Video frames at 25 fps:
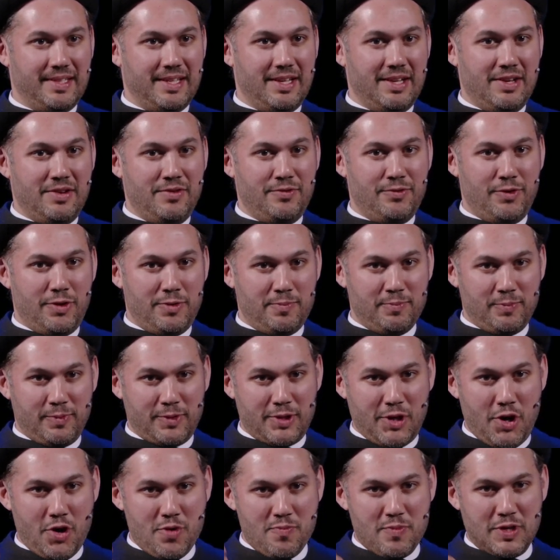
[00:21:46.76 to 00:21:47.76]
From
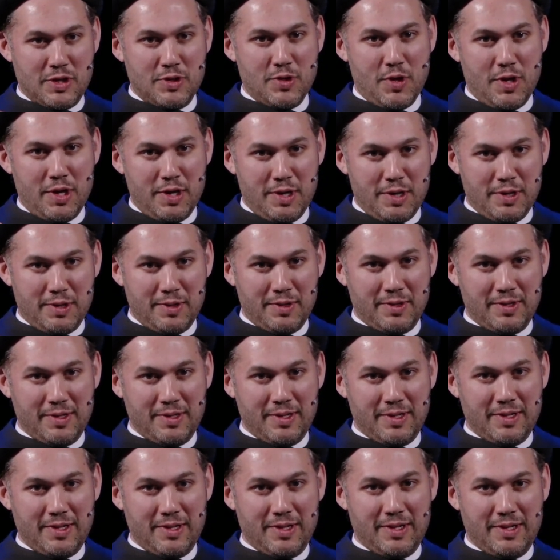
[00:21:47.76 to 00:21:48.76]
combing your hair,
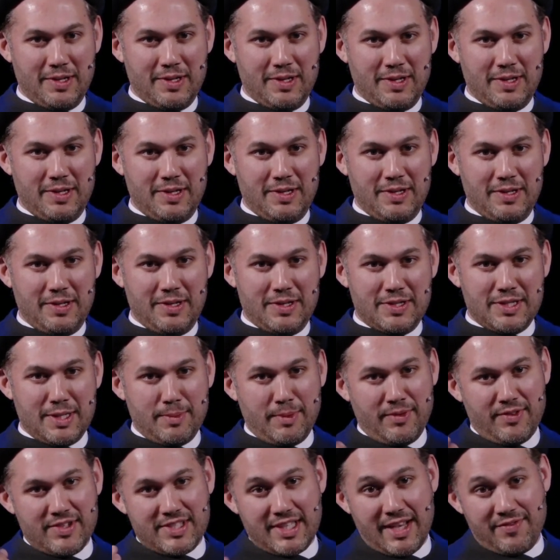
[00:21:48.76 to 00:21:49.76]
some of
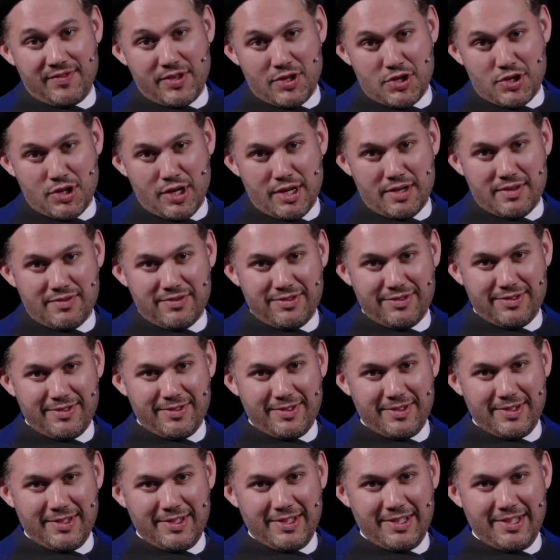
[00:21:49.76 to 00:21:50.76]
us have to shave,
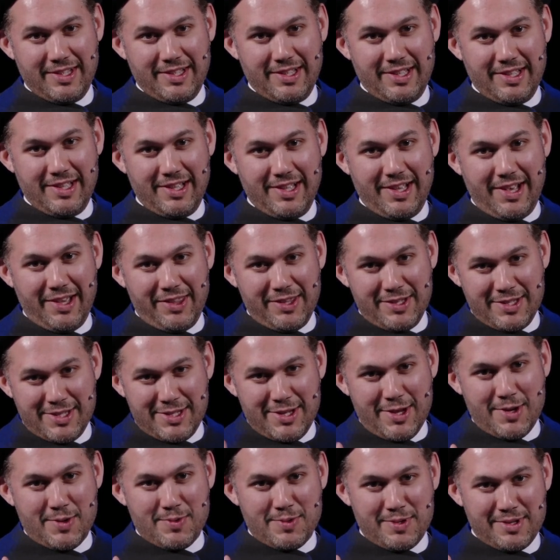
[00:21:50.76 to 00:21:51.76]
others
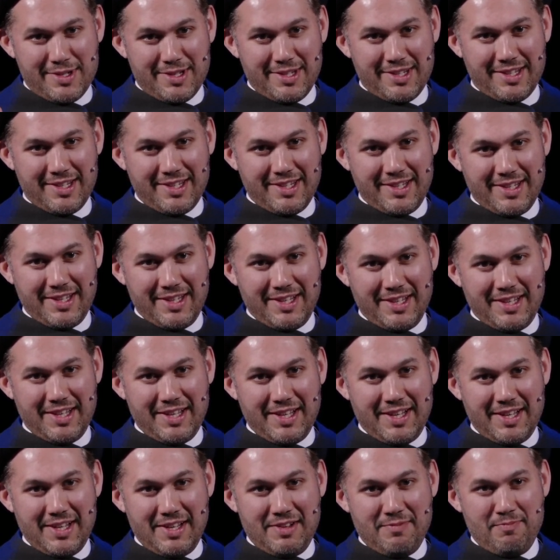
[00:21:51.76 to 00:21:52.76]
don't.
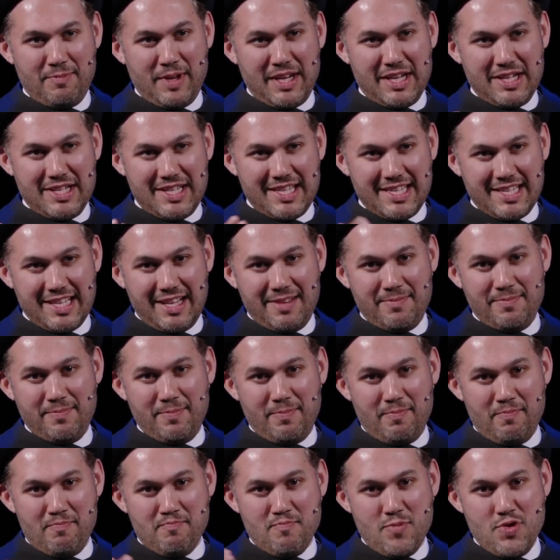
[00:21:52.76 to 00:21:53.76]
But in some
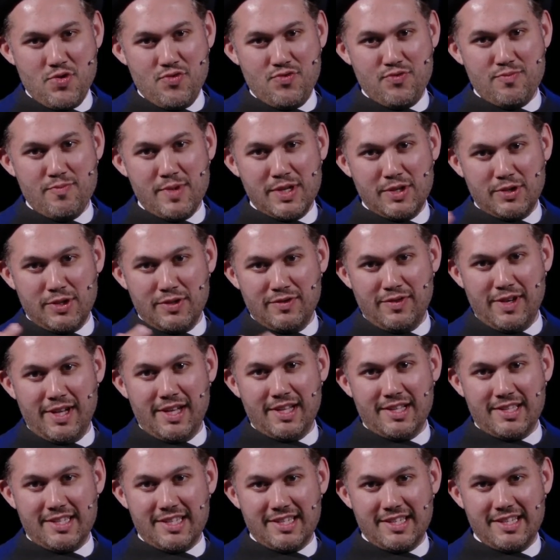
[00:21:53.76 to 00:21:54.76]
movement of
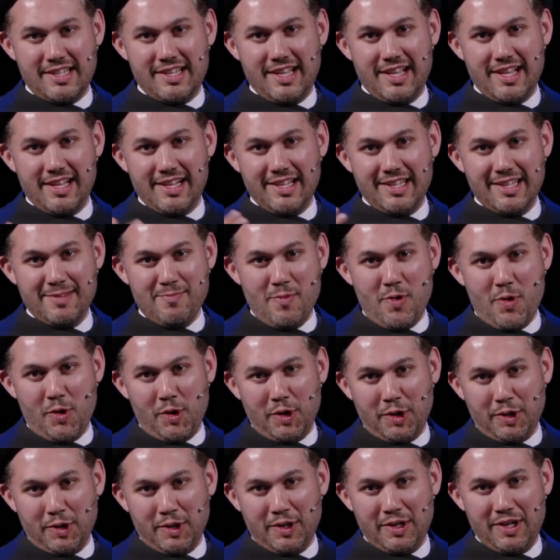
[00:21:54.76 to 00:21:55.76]
ours, early in the morning,
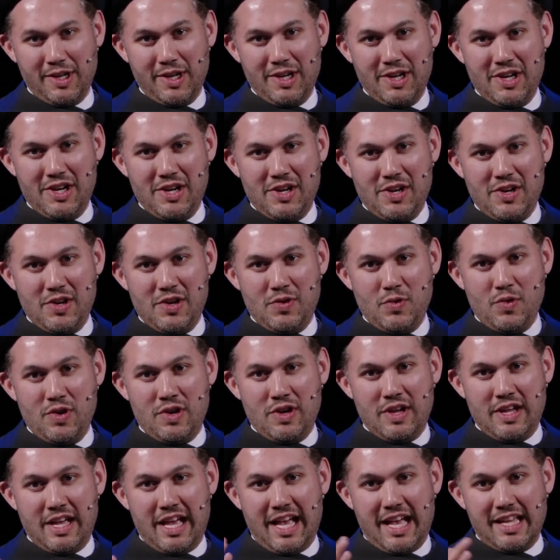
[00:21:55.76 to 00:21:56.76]

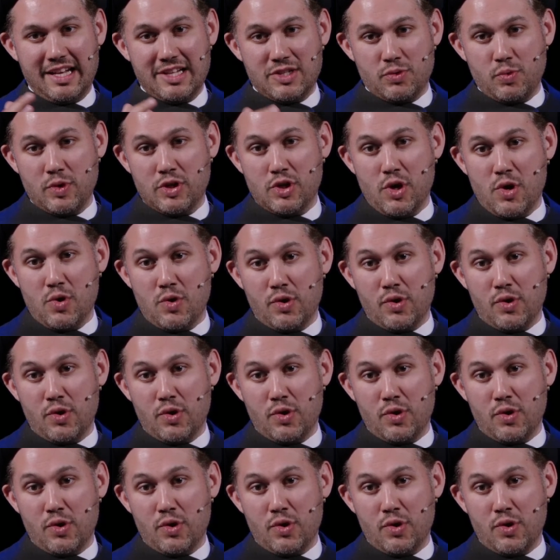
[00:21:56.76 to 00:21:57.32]
and as we go on